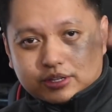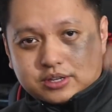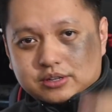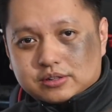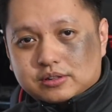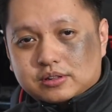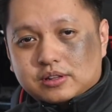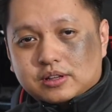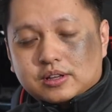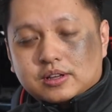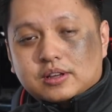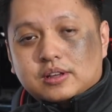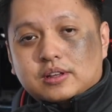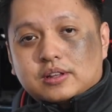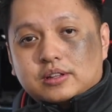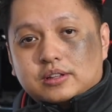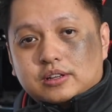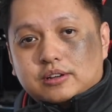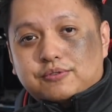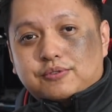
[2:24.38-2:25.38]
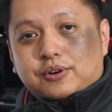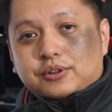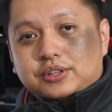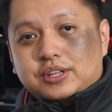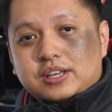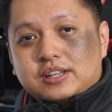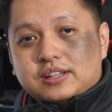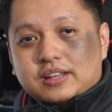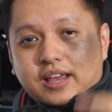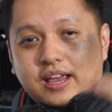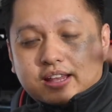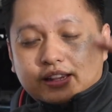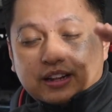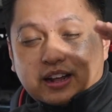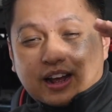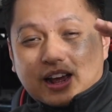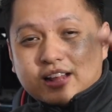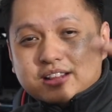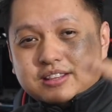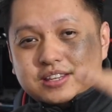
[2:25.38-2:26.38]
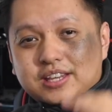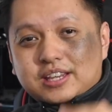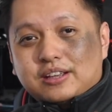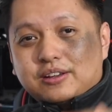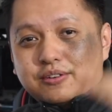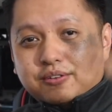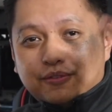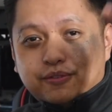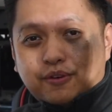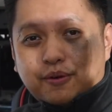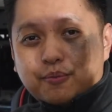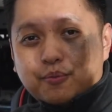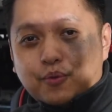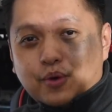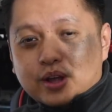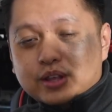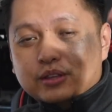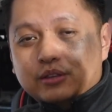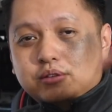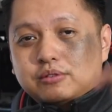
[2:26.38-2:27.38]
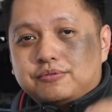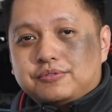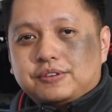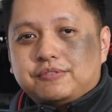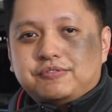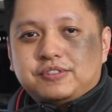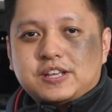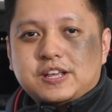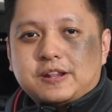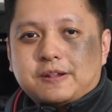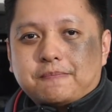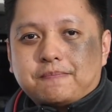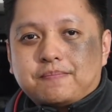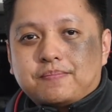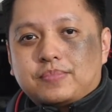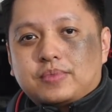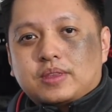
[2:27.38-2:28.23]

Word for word: till 14, and untick from 1 to 15.